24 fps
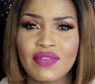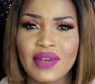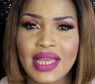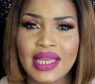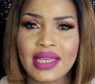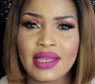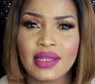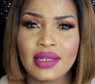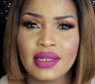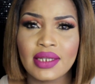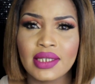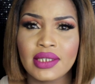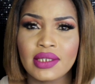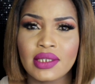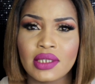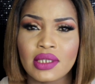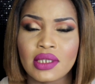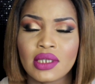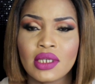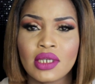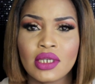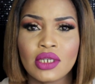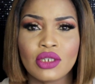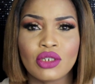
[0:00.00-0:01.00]
like a
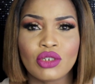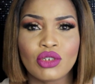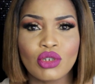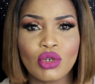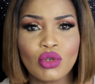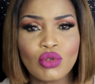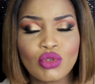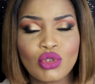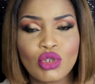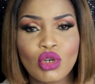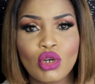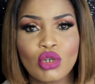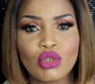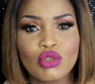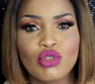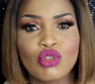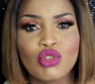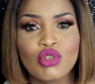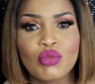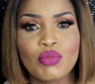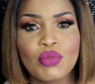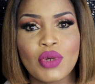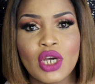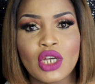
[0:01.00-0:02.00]
lady. Don't talk
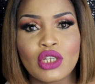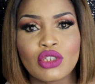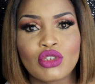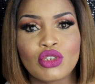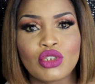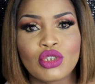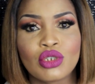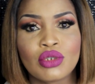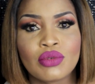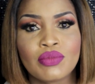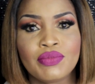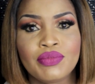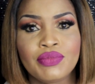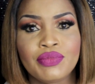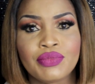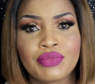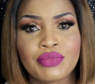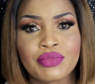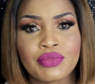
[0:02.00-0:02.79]
too much.